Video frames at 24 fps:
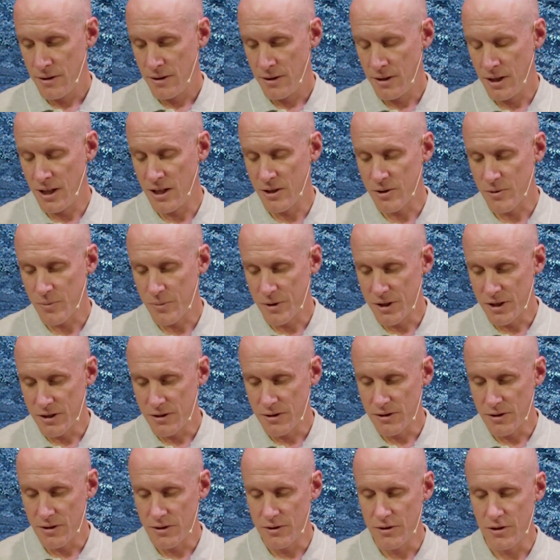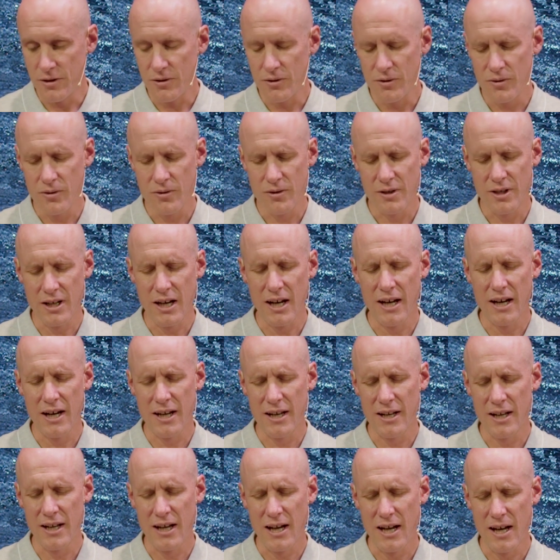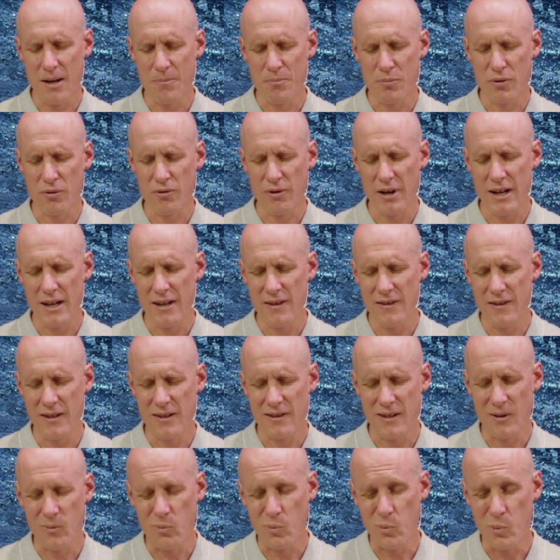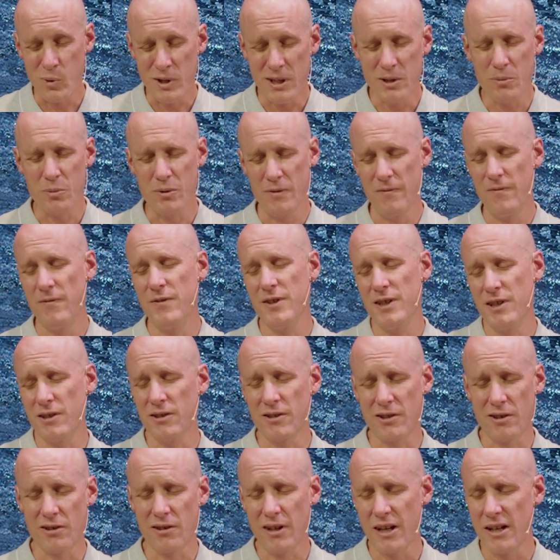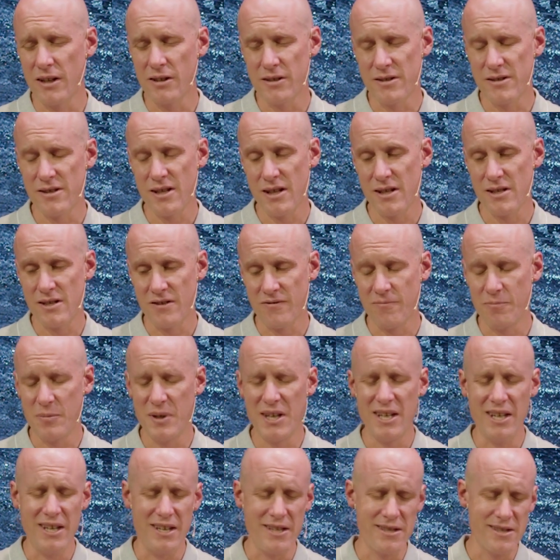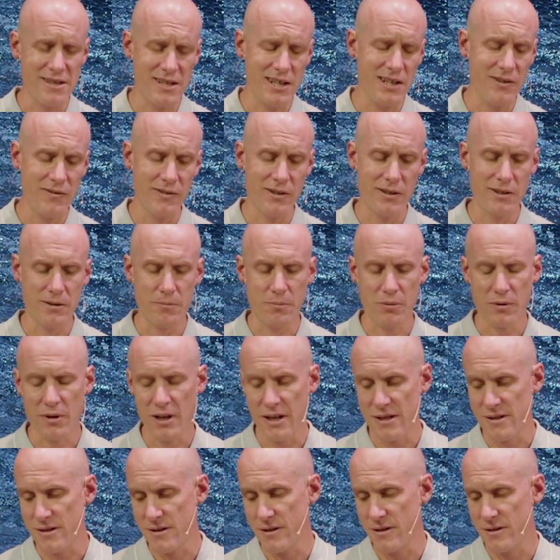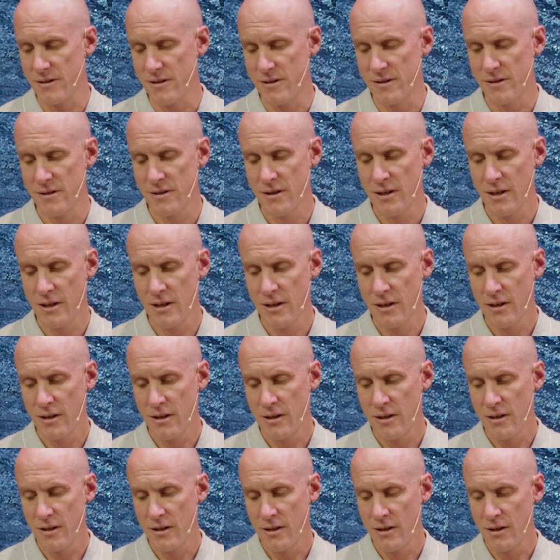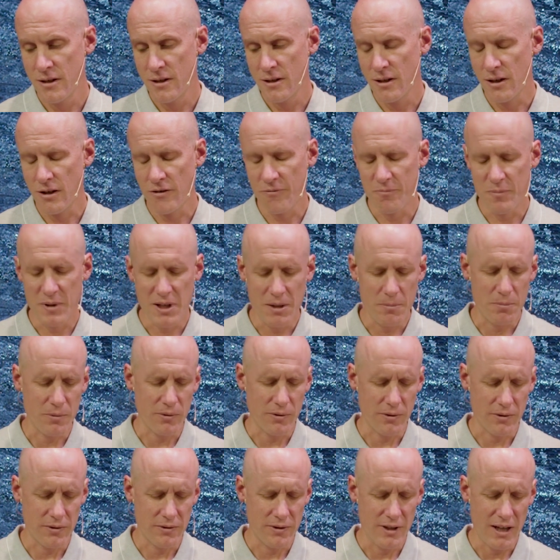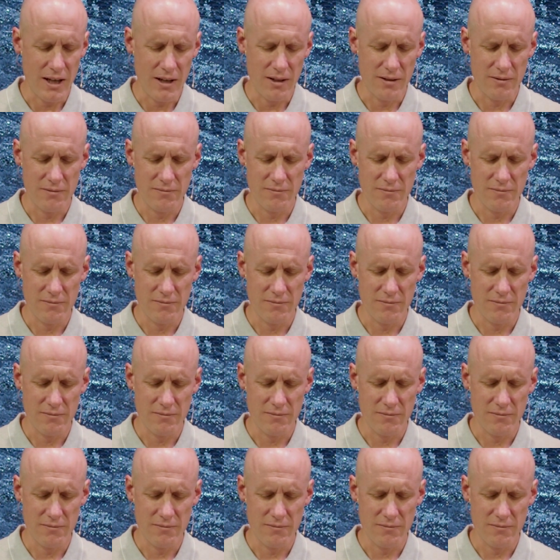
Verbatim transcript: And as we do, God, I pray that, that we would feel a greater sense of peace, even in the presence of people that,